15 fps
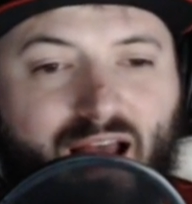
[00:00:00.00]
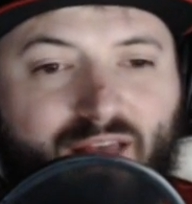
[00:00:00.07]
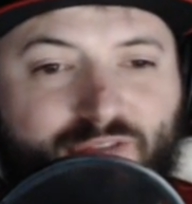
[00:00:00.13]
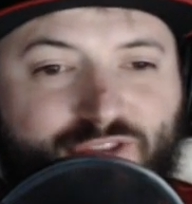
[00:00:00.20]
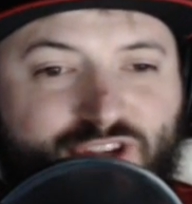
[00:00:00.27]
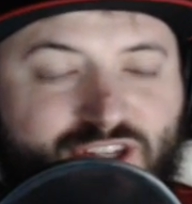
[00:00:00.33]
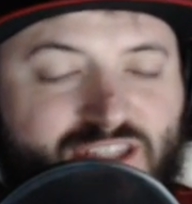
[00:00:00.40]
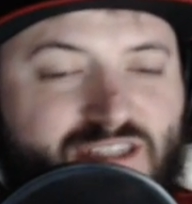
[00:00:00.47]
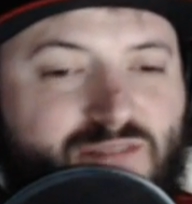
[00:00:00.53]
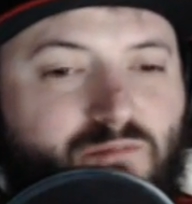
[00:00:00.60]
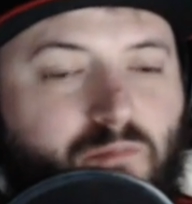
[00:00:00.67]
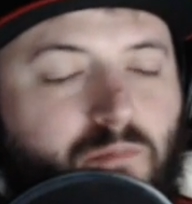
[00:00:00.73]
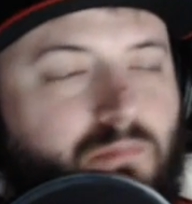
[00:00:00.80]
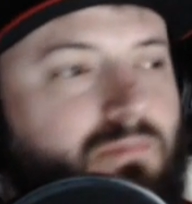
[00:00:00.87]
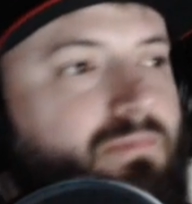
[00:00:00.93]
Just,
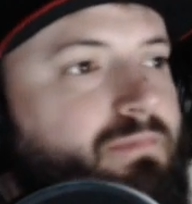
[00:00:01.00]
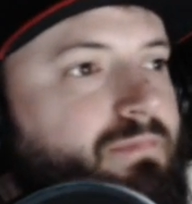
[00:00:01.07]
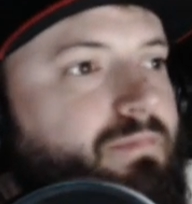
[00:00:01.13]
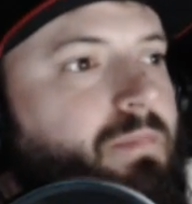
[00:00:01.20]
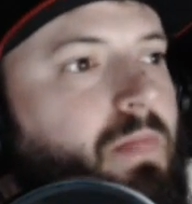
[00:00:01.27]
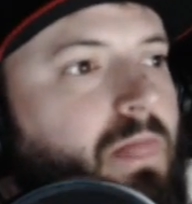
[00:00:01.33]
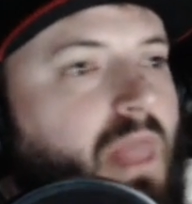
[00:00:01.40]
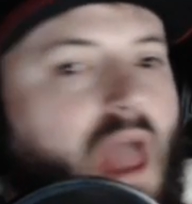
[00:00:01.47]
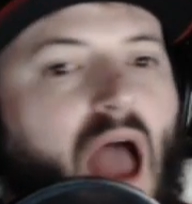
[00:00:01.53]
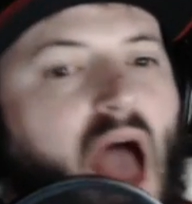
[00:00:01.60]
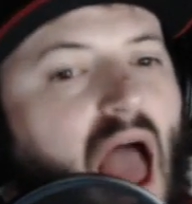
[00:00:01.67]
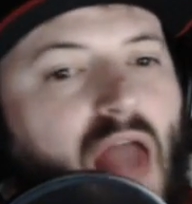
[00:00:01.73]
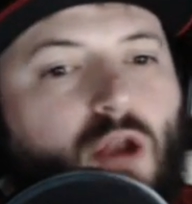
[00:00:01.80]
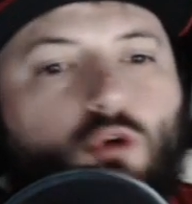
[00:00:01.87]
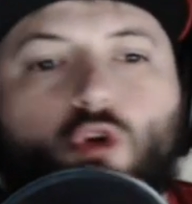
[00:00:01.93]

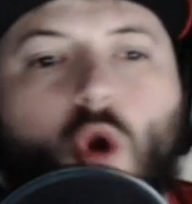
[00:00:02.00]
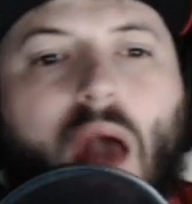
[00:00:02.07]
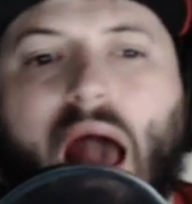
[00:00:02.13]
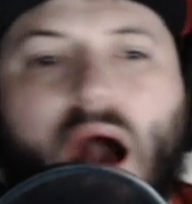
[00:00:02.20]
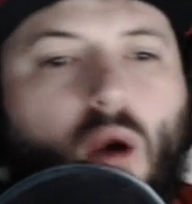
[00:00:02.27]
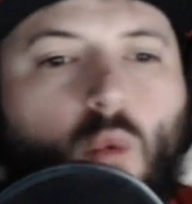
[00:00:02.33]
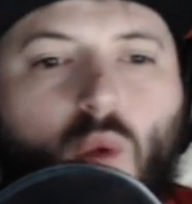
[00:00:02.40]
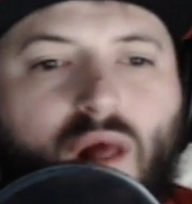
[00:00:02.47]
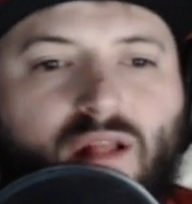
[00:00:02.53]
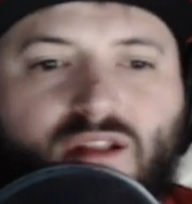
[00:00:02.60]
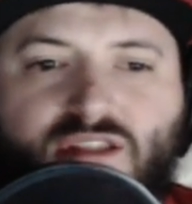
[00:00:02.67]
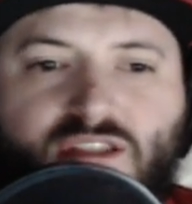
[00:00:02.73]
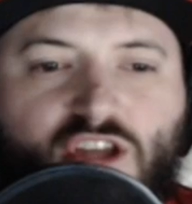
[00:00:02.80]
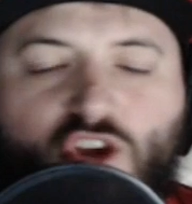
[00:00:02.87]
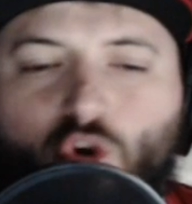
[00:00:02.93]
I don't know how well
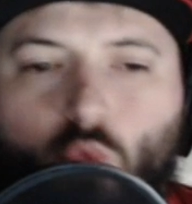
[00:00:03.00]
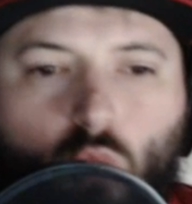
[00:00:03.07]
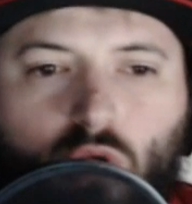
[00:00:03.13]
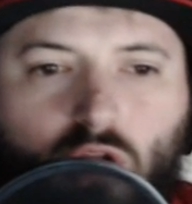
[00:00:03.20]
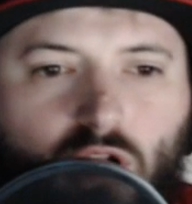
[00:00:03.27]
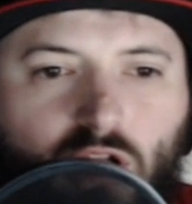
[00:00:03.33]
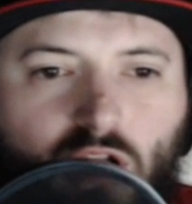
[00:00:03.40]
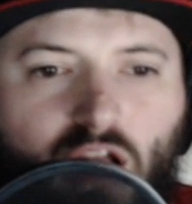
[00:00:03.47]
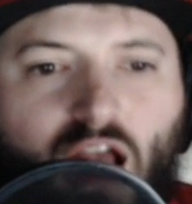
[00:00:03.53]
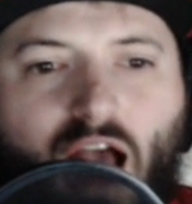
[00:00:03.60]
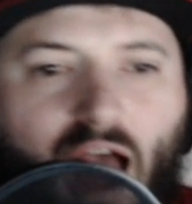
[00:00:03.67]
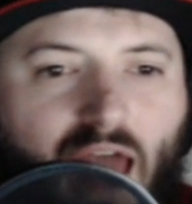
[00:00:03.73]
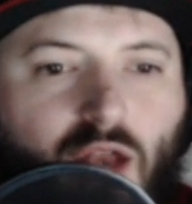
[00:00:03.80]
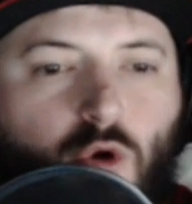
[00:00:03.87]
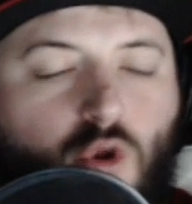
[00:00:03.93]
it's going to work.
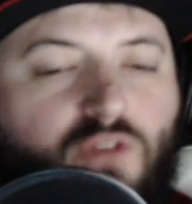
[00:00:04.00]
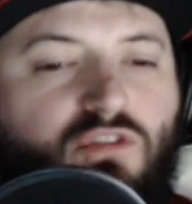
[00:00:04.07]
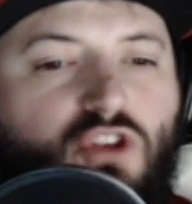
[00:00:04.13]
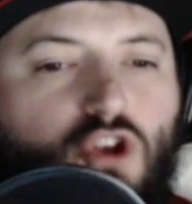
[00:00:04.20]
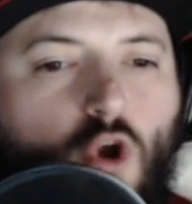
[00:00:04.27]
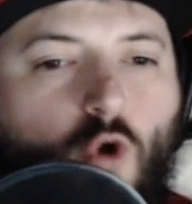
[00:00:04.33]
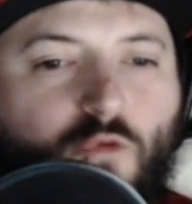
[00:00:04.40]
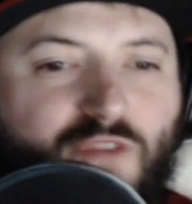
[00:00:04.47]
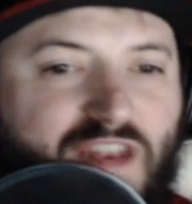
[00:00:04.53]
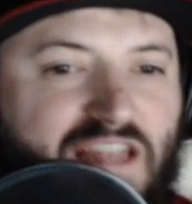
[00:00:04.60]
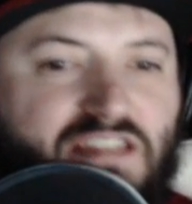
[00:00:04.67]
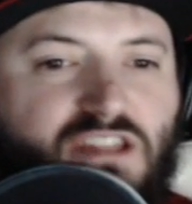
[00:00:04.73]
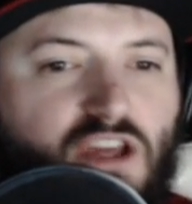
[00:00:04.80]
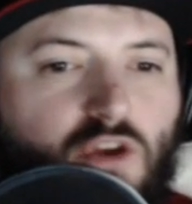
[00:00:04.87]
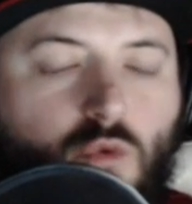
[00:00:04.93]
I don't even know if it
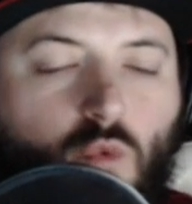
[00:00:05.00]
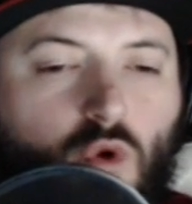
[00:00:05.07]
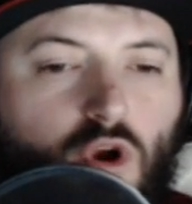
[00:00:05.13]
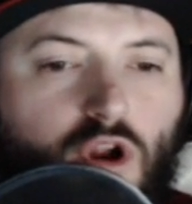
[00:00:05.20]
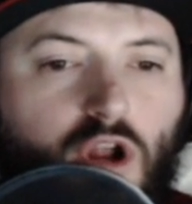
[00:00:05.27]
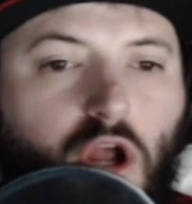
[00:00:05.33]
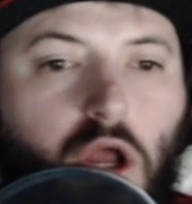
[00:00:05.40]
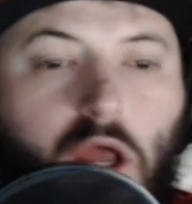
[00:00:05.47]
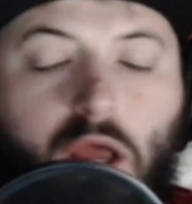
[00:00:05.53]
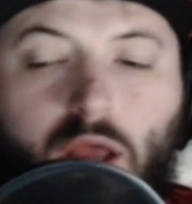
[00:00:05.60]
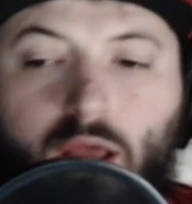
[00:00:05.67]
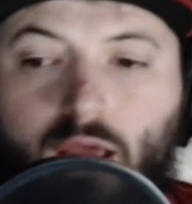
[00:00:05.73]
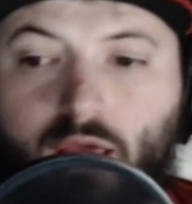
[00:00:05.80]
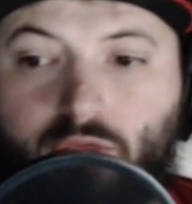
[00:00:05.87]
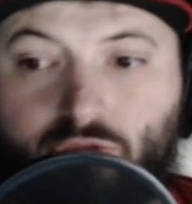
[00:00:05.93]
is going to work.
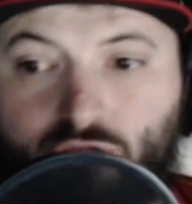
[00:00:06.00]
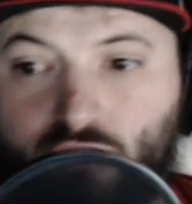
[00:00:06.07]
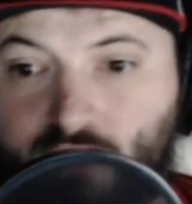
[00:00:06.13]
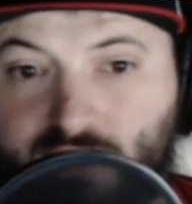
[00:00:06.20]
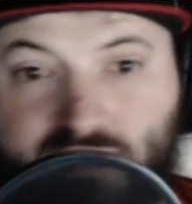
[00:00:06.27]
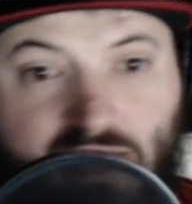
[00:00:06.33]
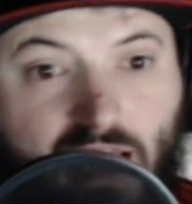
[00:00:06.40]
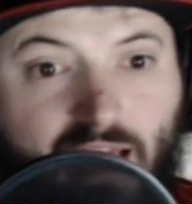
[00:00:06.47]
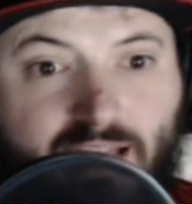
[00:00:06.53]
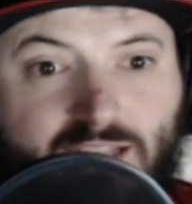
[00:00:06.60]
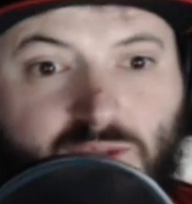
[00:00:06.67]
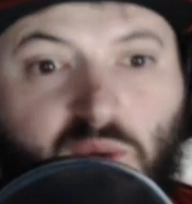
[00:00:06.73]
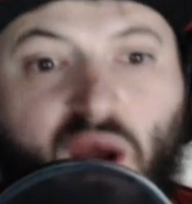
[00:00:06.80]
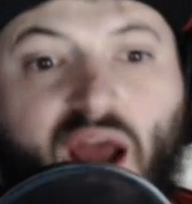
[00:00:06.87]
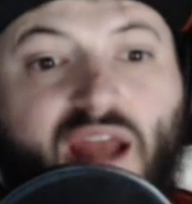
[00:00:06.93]
The science
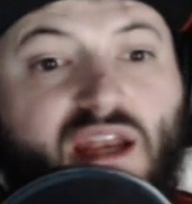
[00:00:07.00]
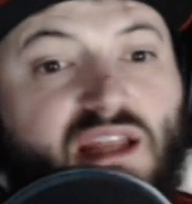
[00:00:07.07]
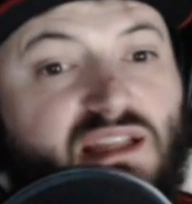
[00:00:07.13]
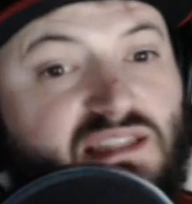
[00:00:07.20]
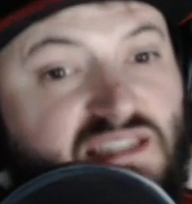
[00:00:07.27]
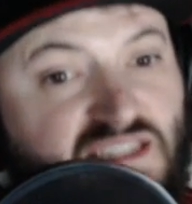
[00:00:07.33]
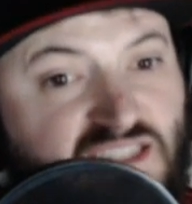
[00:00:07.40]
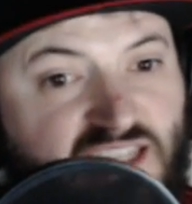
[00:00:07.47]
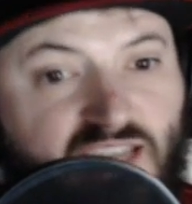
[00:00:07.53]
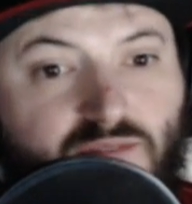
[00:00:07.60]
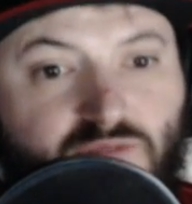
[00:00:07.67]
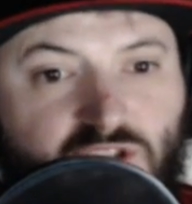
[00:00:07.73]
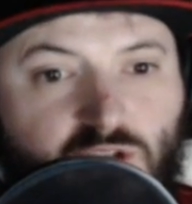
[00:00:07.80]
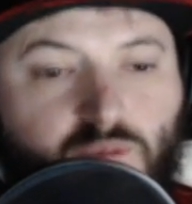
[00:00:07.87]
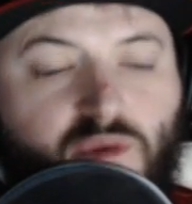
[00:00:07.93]
behind it
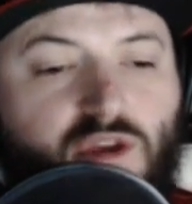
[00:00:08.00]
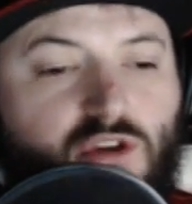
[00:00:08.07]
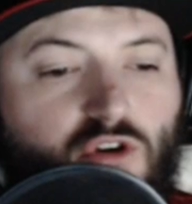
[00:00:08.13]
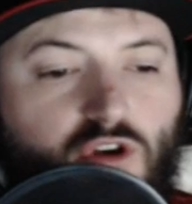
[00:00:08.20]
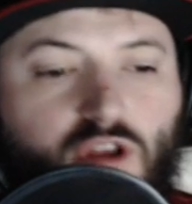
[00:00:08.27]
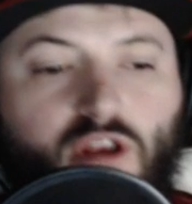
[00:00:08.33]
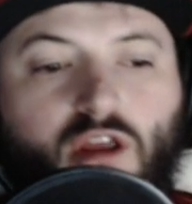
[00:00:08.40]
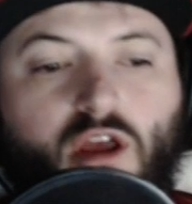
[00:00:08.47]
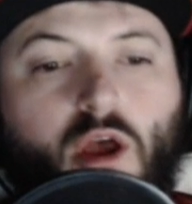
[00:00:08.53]
seems to be good.